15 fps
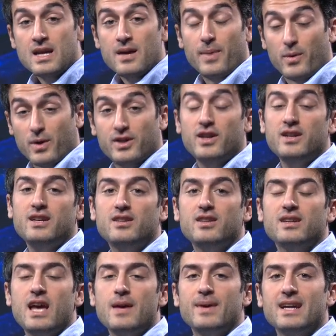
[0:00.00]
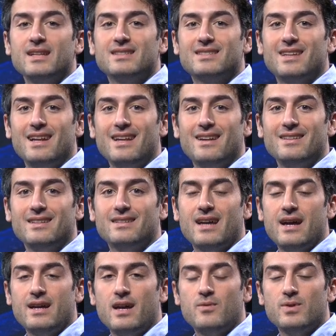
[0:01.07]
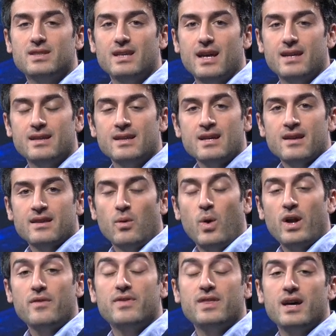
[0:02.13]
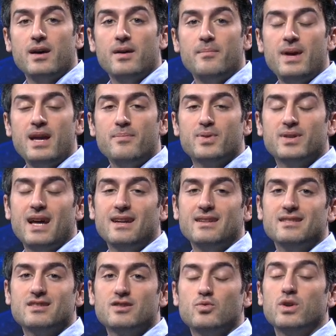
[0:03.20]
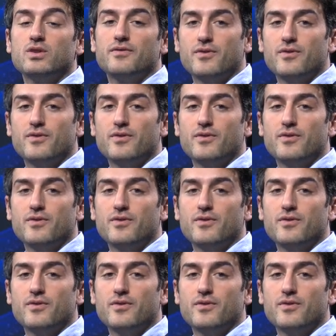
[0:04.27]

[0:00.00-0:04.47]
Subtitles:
But returning to the game against Salernitana, we said that one of the main protagonists was,